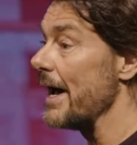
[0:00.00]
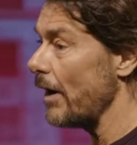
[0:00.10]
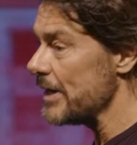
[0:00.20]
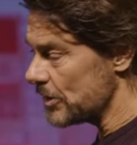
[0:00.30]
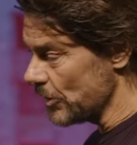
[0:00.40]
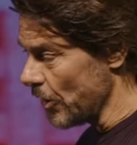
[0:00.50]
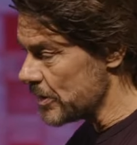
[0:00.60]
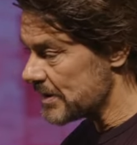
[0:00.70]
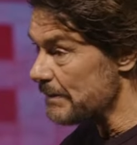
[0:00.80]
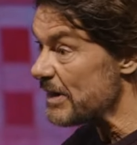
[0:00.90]
And I just
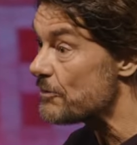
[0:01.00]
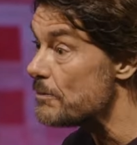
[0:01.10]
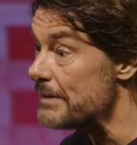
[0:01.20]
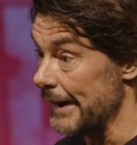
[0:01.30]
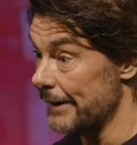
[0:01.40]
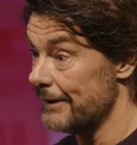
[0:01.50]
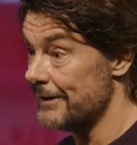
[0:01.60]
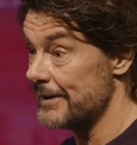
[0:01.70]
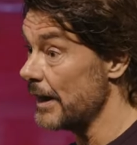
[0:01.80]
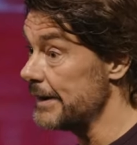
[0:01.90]
learned something for me
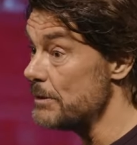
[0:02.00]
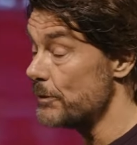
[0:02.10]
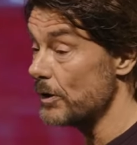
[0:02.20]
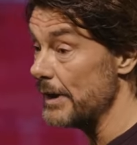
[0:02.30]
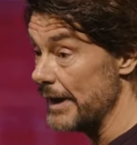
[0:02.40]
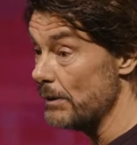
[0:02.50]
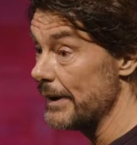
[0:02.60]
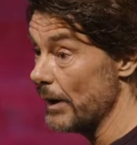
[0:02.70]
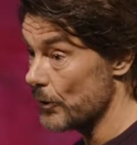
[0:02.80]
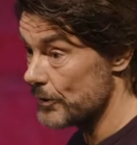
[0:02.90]
that I didn't put on
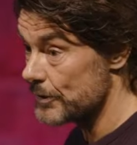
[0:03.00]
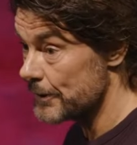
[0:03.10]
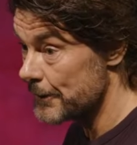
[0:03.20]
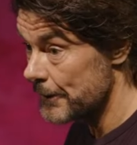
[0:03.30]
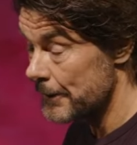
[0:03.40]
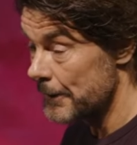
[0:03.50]
anyone else.